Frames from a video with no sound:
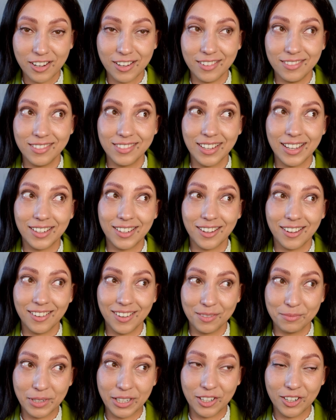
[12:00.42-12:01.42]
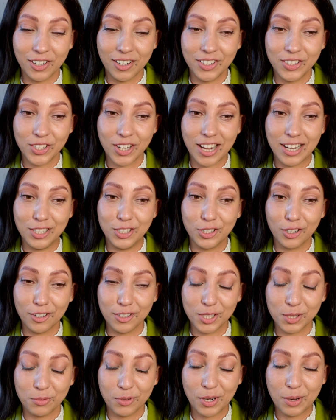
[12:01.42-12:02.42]
it and you're like, oh my gosh, I
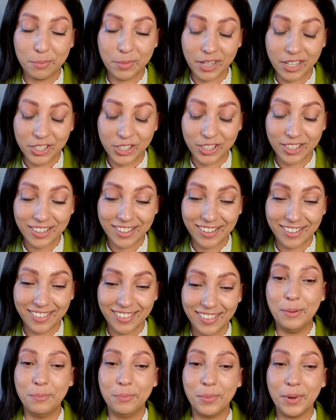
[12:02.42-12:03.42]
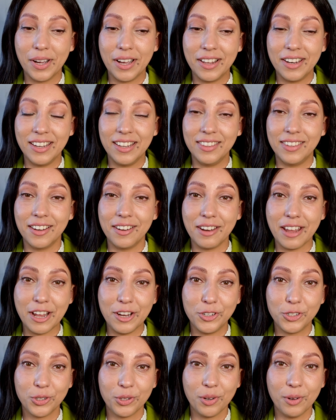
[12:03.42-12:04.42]
just want a budget. But the
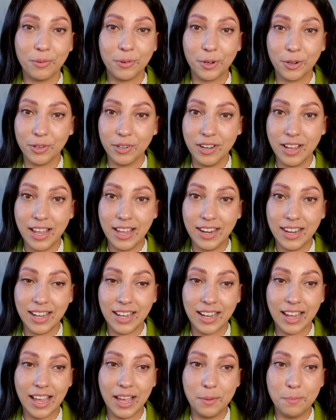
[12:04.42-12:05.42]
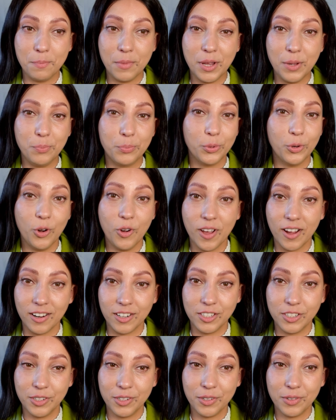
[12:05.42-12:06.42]
nature of creating and being
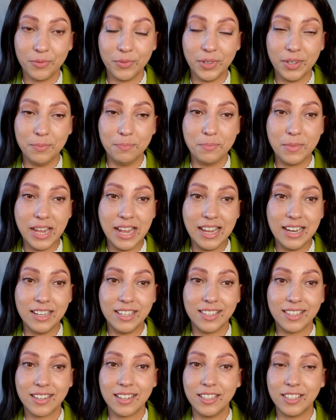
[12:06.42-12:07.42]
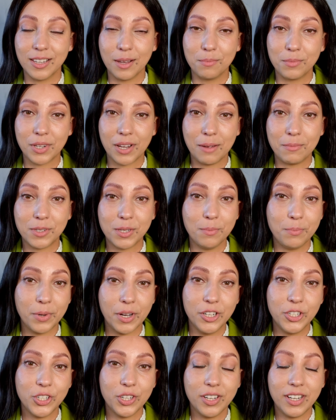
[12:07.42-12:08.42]
productive means sometimes the
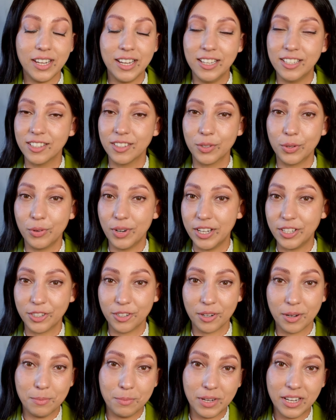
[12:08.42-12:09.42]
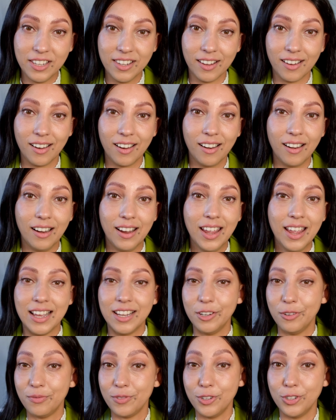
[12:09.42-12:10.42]
budget isn't always going to be there.
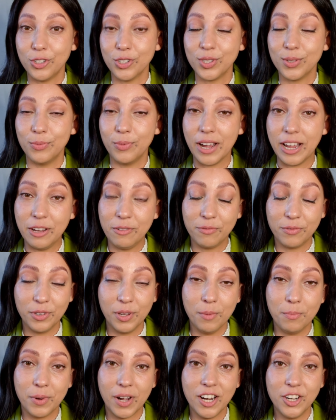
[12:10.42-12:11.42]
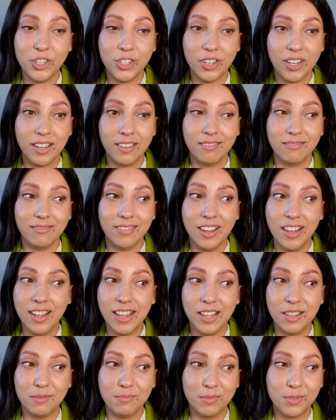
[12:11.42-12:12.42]
And if you just wait for the budget,
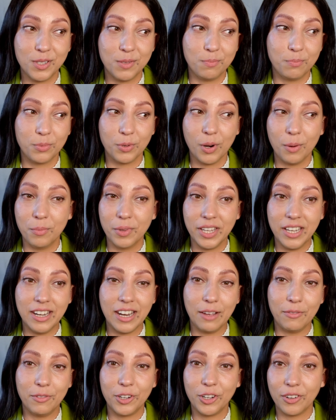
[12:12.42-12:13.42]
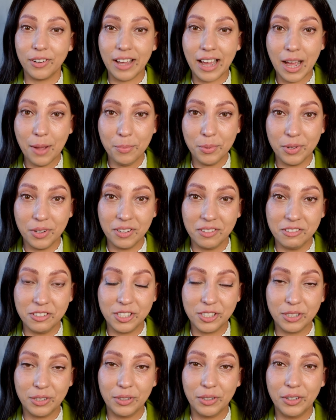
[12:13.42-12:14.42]
it's probably never going to happen.
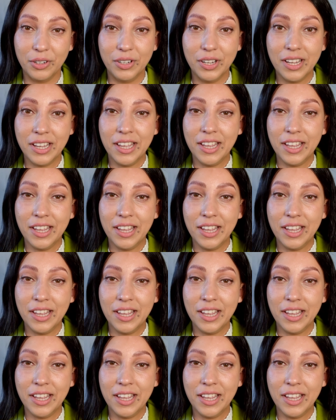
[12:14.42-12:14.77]
So